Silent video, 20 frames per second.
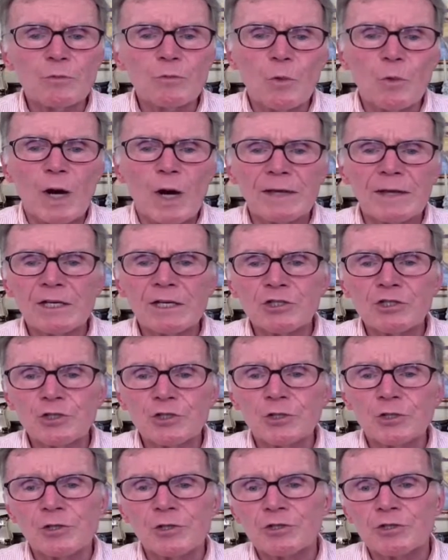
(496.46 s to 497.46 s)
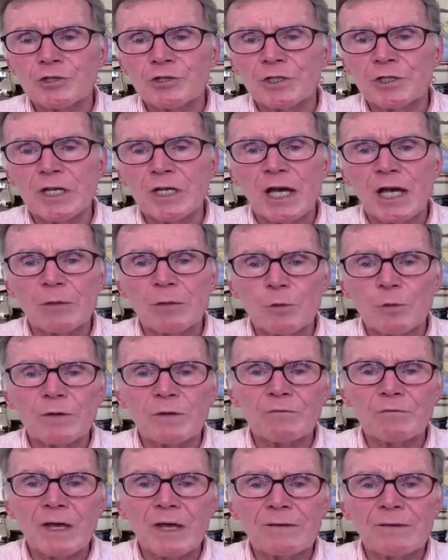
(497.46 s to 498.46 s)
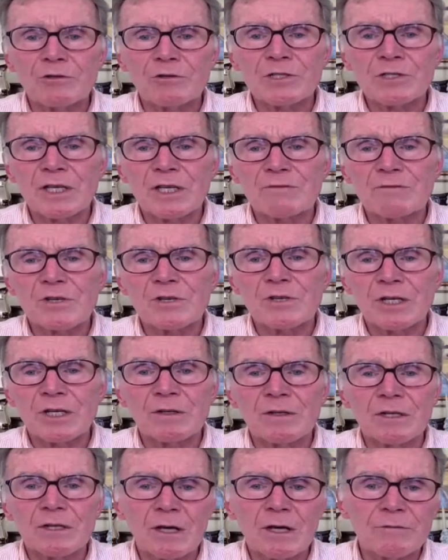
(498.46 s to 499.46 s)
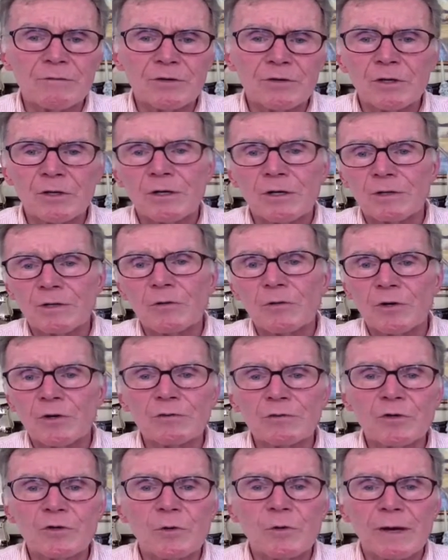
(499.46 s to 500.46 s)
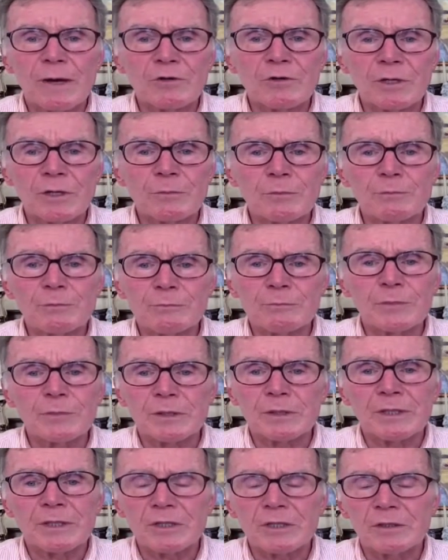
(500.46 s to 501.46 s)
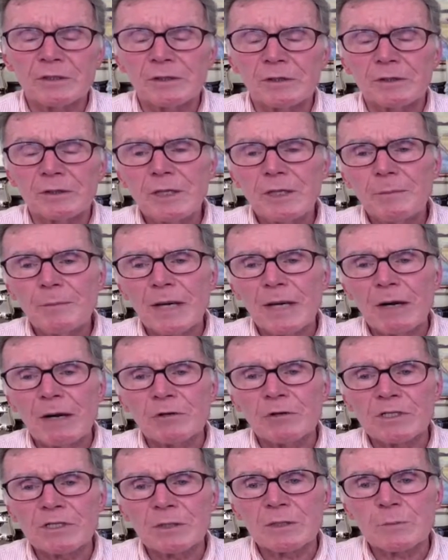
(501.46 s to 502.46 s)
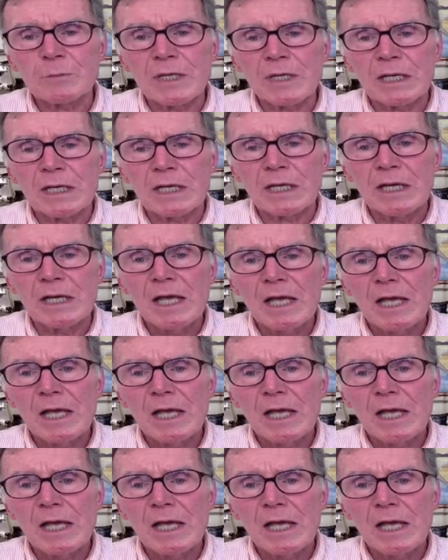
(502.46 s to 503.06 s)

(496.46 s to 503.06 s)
why they should or should not, what favors they've done the governor or whoever the political powers that be.